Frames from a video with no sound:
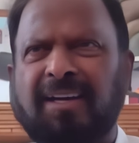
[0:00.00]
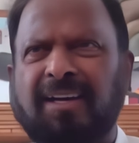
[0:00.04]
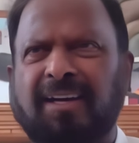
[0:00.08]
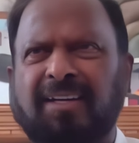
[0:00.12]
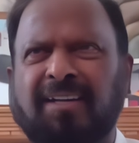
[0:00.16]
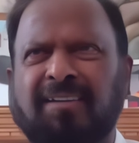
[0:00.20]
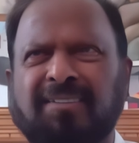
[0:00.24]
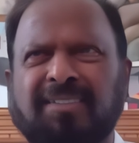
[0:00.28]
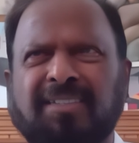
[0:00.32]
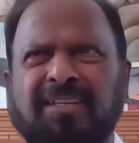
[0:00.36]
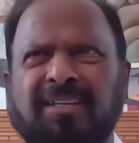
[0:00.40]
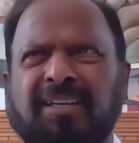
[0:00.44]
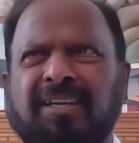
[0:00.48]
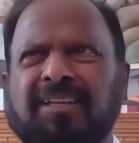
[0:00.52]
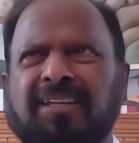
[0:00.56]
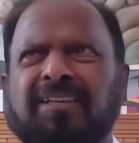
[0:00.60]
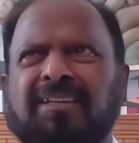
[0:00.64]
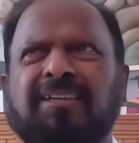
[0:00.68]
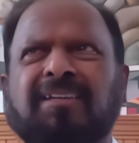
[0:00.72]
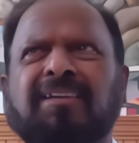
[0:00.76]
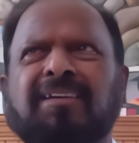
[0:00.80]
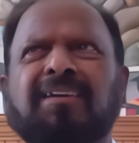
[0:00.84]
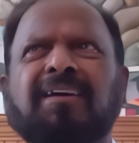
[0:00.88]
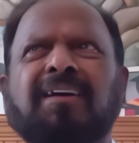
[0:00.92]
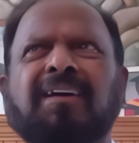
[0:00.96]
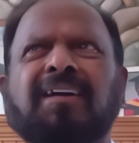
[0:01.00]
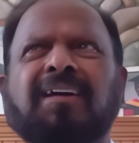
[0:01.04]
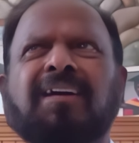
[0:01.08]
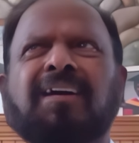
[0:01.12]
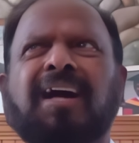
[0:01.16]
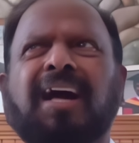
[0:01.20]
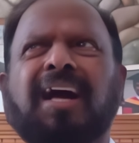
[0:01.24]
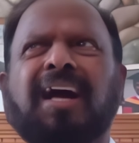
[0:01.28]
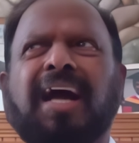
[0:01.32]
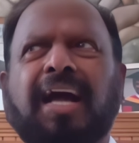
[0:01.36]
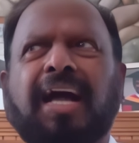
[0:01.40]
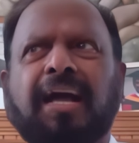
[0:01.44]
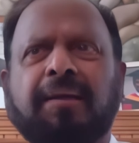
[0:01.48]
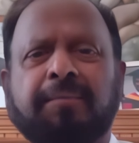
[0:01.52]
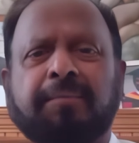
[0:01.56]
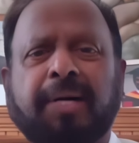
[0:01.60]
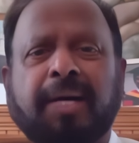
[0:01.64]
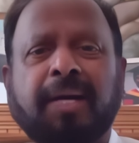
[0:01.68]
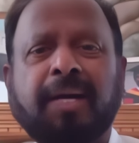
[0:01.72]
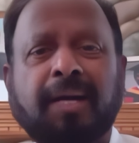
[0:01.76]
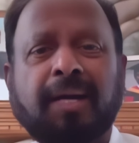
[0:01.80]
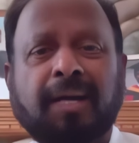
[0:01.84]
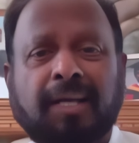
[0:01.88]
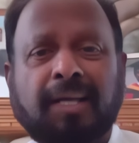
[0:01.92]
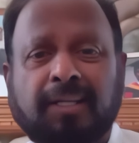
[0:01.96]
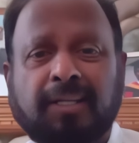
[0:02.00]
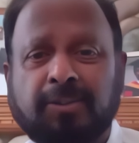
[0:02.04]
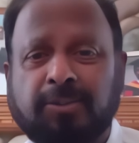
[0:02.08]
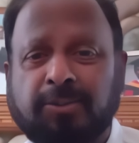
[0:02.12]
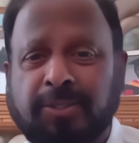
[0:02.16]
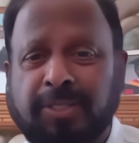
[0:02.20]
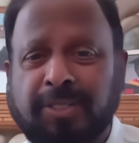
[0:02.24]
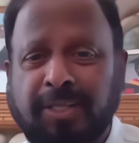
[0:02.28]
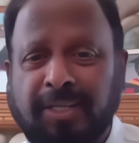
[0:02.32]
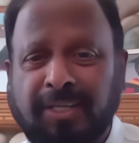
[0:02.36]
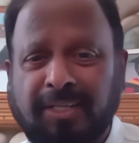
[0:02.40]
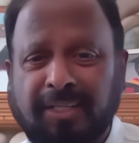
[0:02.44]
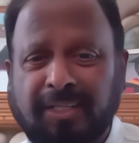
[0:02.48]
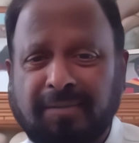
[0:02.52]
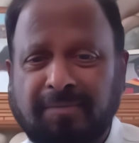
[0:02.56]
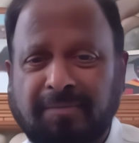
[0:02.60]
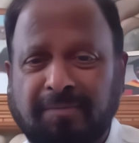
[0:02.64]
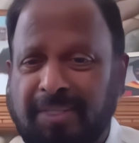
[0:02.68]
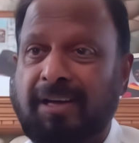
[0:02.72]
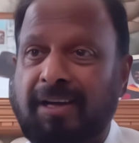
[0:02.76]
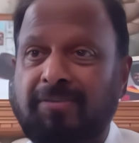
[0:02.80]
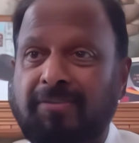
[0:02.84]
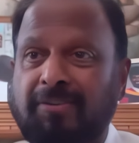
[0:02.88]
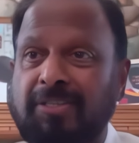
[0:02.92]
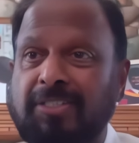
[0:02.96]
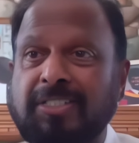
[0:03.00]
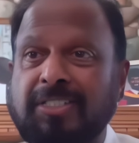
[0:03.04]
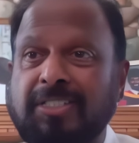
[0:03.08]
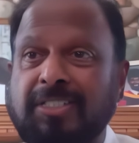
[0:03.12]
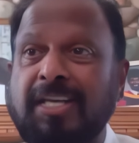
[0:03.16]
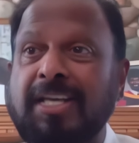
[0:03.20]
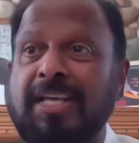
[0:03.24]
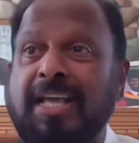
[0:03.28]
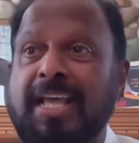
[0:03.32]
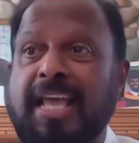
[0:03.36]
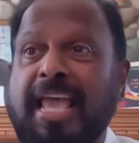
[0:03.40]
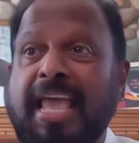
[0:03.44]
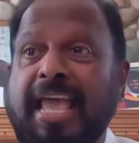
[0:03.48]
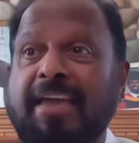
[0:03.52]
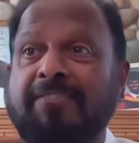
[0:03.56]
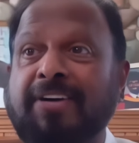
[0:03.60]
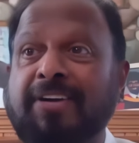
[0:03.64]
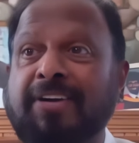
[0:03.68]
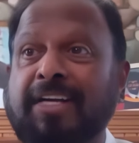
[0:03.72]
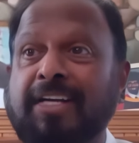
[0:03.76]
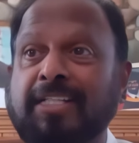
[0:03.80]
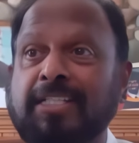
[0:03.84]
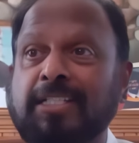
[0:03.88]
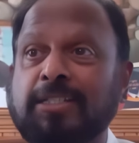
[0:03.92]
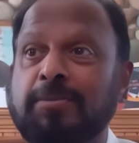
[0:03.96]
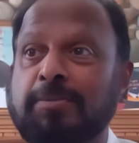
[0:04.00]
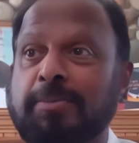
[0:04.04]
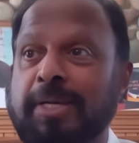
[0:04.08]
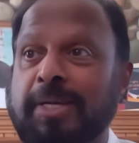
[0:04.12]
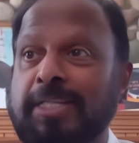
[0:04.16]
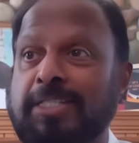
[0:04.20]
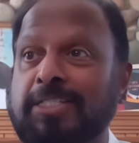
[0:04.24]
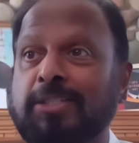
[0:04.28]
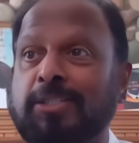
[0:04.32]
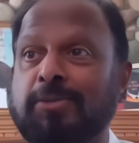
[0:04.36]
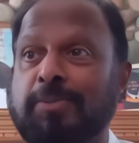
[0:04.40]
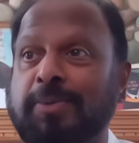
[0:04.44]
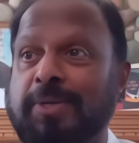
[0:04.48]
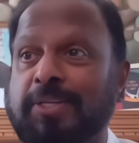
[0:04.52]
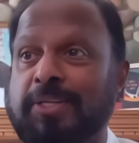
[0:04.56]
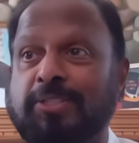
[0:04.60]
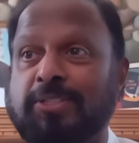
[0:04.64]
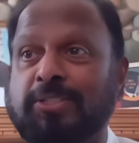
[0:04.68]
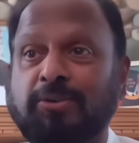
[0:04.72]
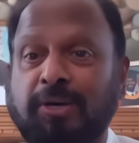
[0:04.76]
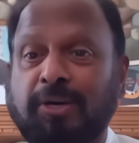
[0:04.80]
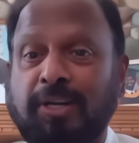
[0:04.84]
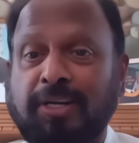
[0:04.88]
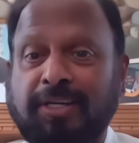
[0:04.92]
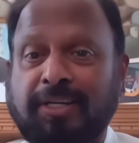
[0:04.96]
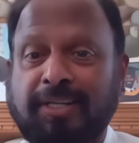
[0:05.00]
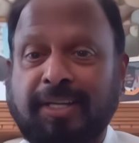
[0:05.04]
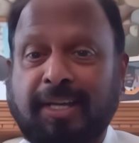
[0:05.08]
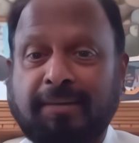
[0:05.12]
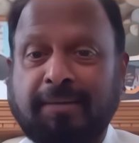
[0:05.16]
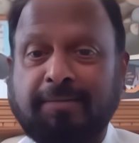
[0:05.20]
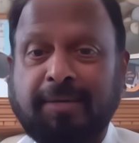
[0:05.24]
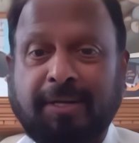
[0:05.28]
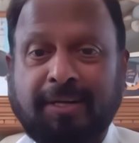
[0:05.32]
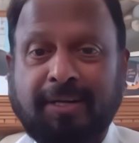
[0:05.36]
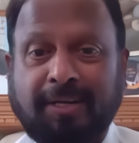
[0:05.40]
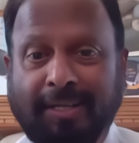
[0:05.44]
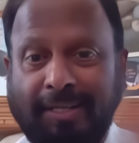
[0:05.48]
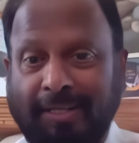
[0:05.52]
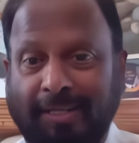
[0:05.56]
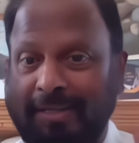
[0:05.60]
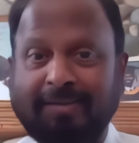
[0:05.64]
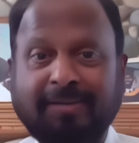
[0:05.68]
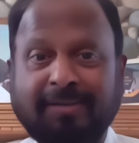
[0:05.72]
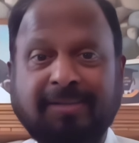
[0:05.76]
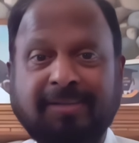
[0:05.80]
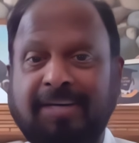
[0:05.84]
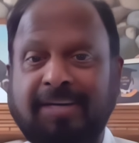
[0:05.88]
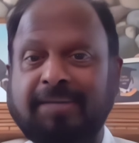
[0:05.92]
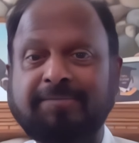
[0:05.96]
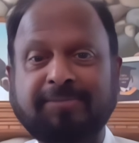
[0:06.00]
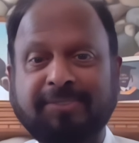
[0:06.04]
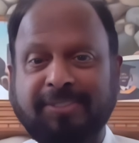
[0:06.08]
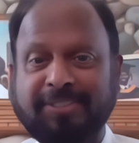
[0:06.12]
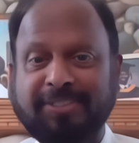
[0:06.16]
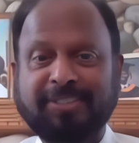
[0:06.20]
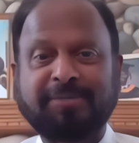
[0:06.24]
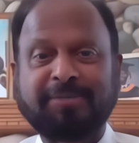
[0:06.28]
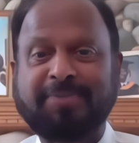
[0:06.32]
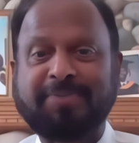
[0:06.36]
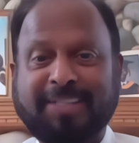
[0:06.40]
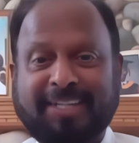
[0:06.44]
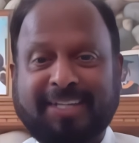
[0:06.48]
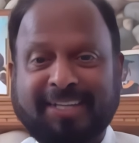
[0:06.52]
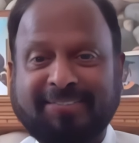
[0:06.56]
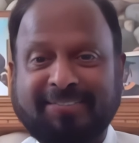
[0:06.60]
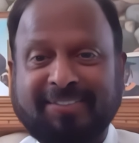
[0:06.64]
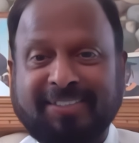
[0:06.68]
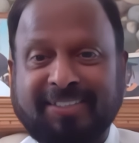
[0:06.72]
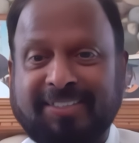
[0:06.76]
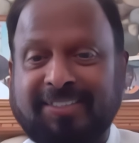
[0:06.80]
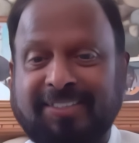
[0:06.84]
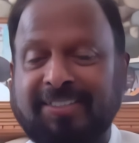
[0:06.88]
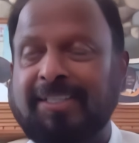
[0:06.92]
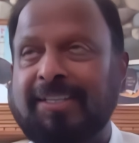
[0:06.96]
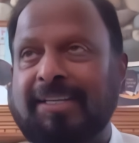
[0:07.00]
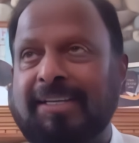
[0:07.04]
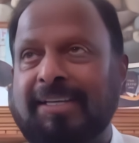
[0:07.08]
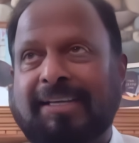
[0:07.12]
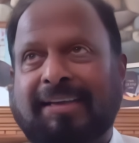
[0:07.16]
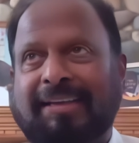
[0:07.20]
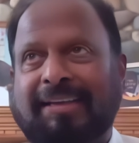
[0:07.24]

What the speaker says: And I said, like, am I hallucinating? I was evidence-based spirituality. I'm not like, oh, I'm going to believe this.